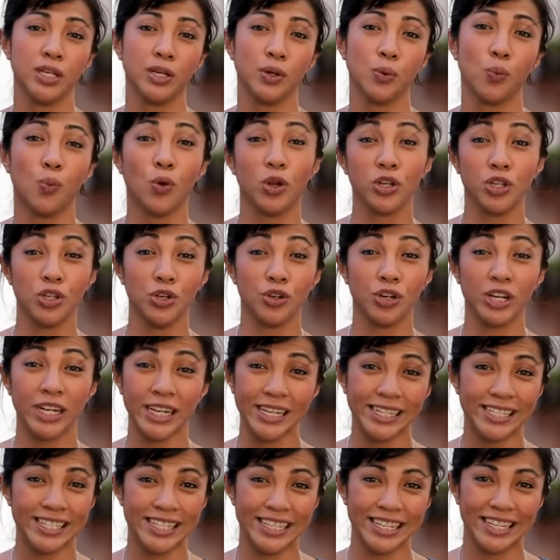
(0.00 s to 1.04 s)
what you're
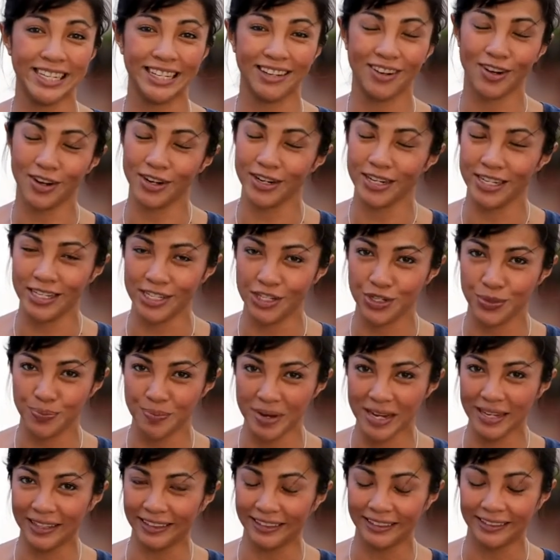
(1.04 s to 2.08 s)
eating on each
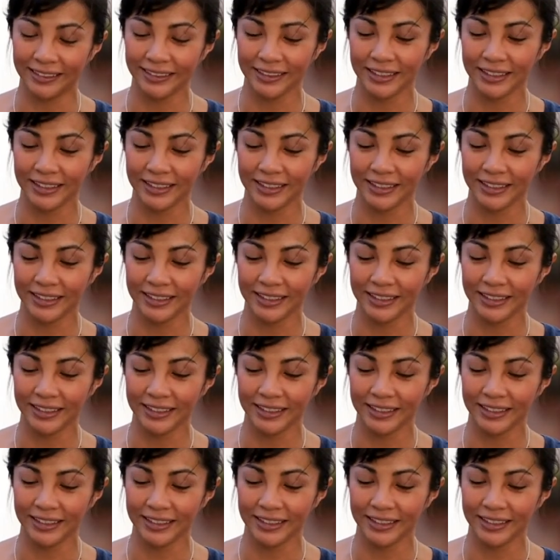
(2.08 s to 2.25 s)
meal.